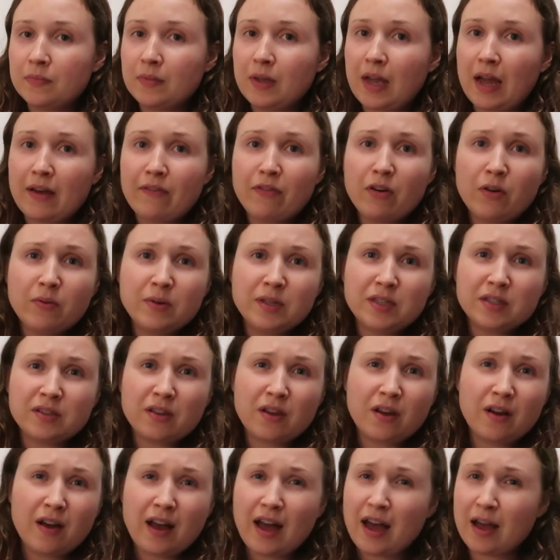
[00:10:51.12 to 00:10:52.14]
I've always
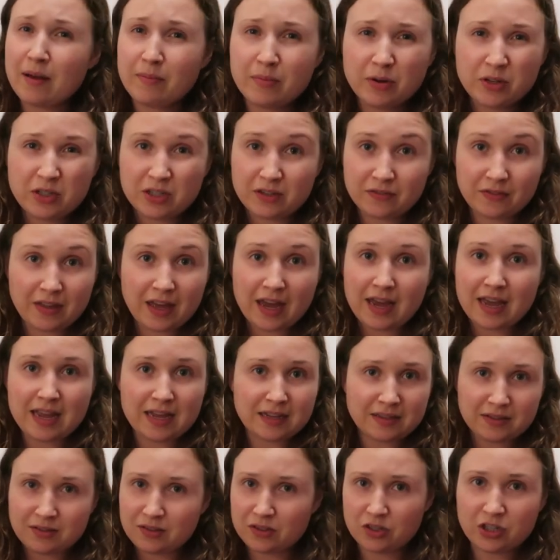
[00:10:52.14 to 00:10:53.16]
thought how much of that
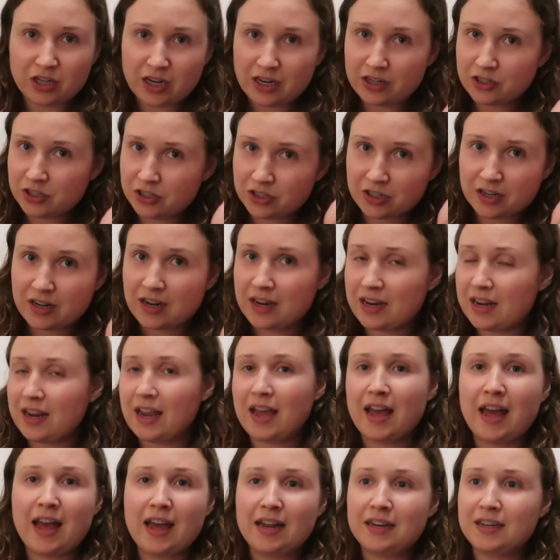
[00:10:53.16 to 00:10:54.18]
is suggestion in
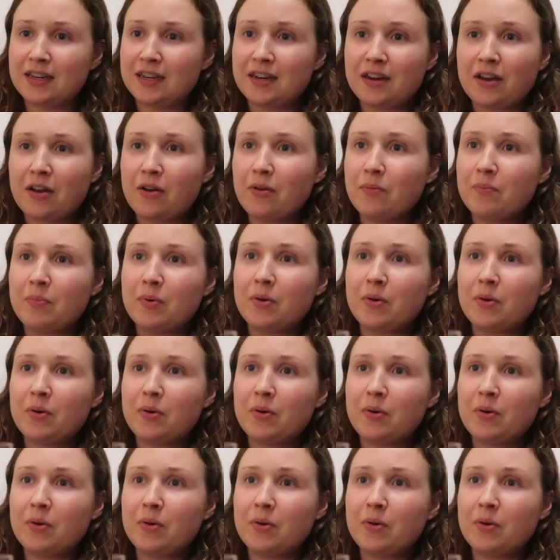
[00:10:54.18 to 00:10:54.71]
your head, you know,